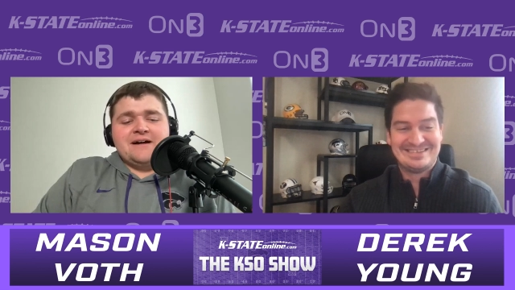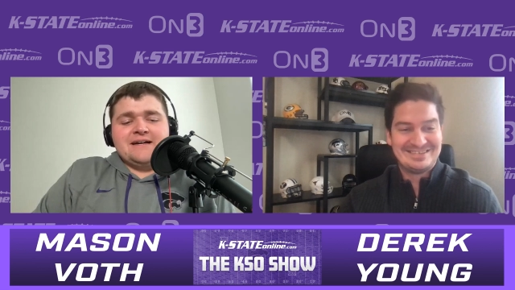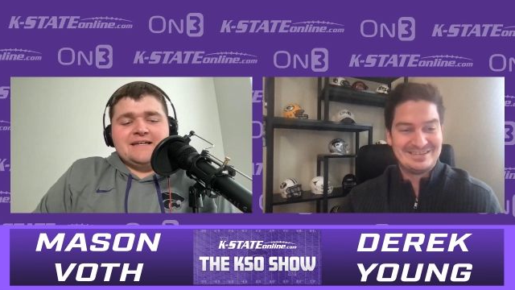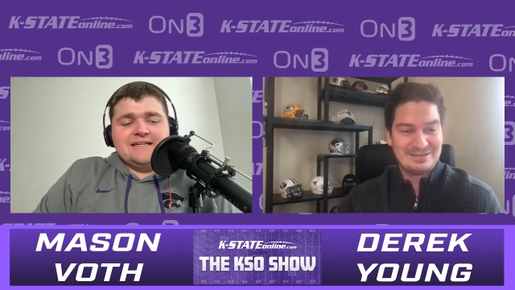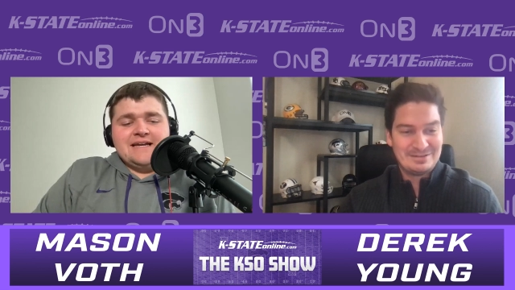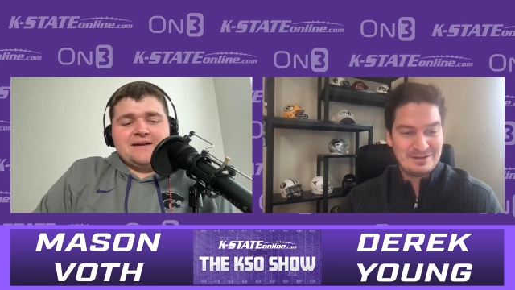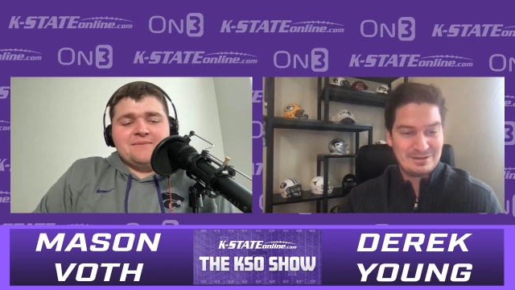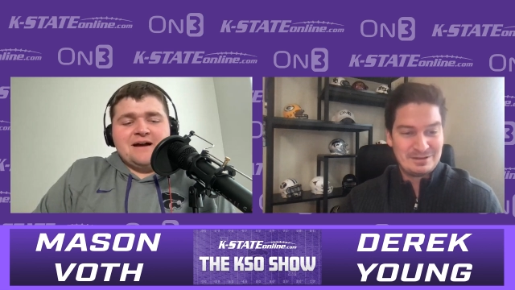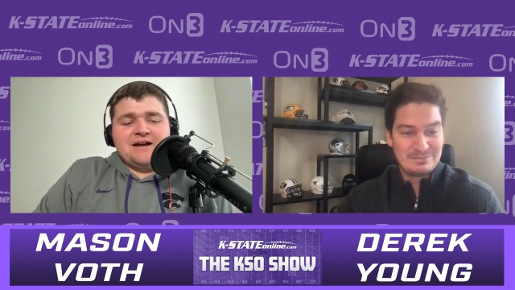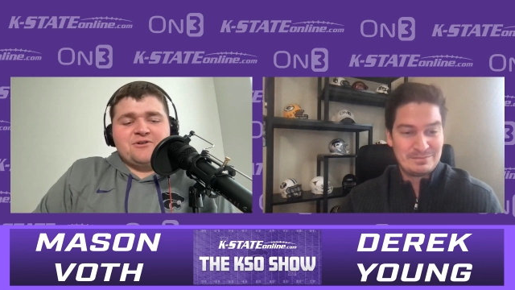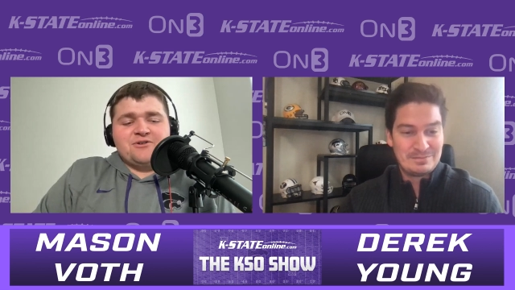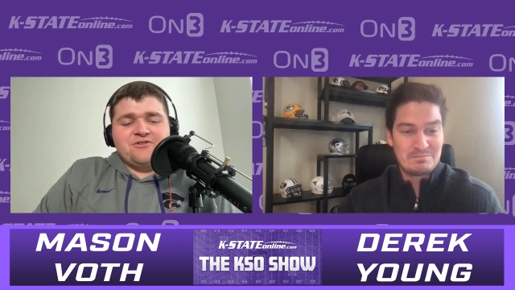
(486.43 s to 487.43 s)
Speaker 1: Uh, yeah, and
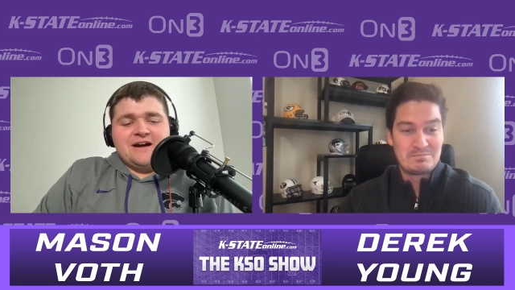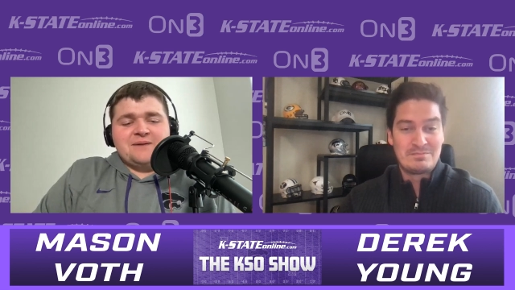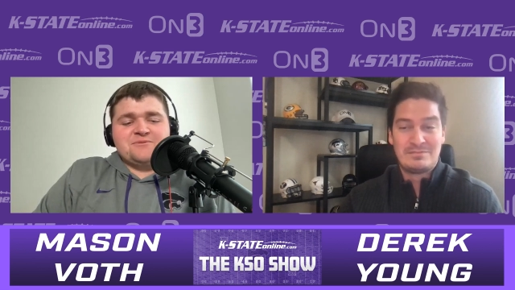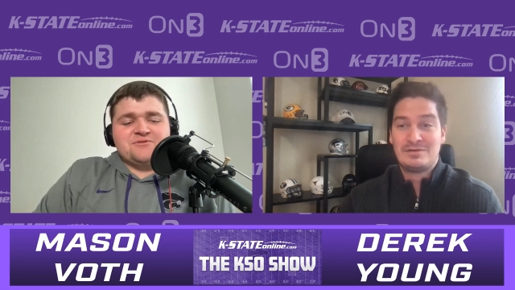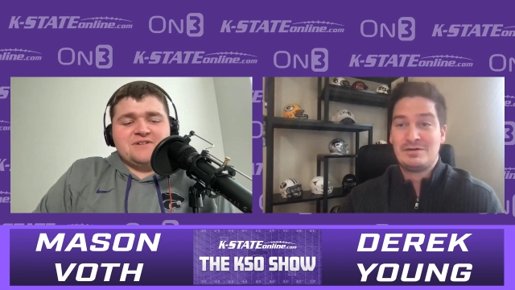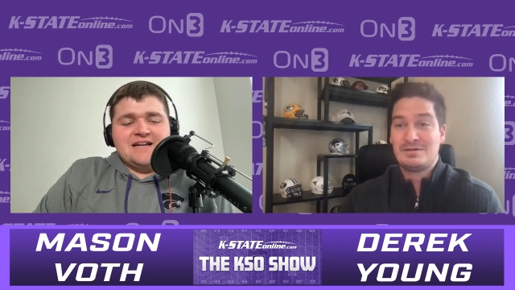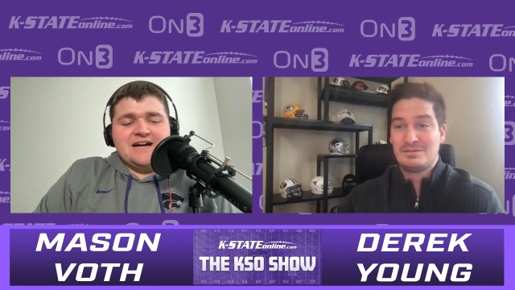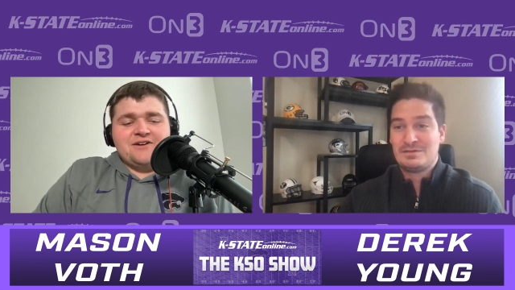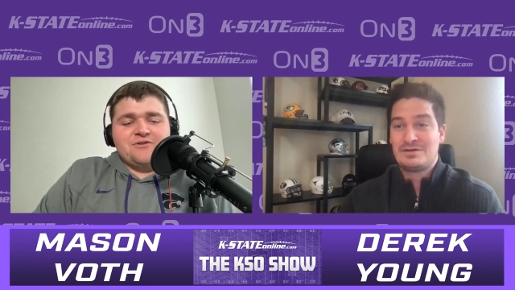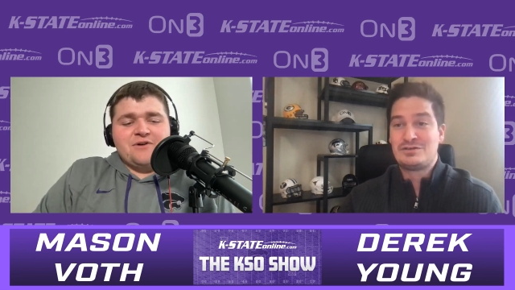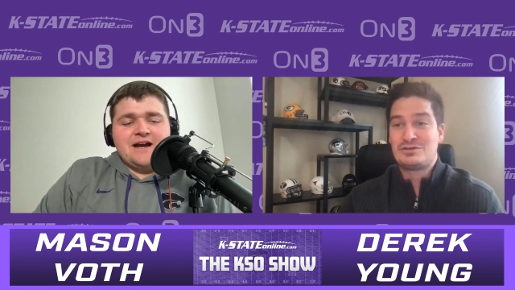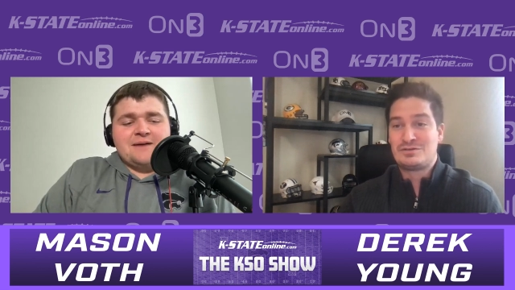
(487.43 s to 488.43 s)
Michael Crabtree,
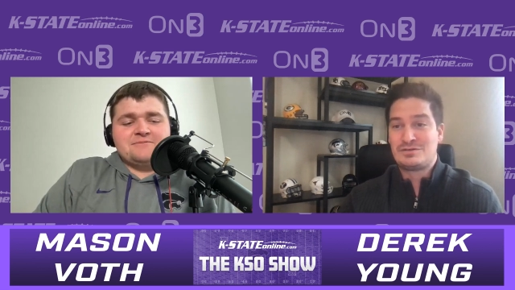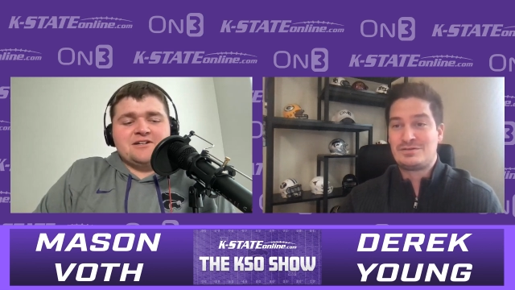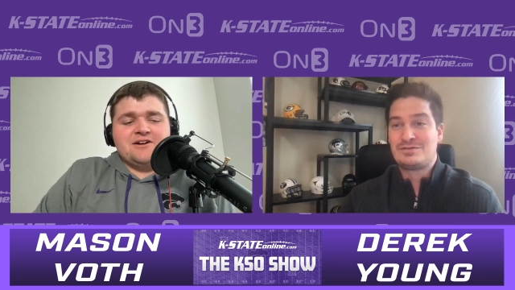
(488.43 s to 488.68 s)
nine grabs,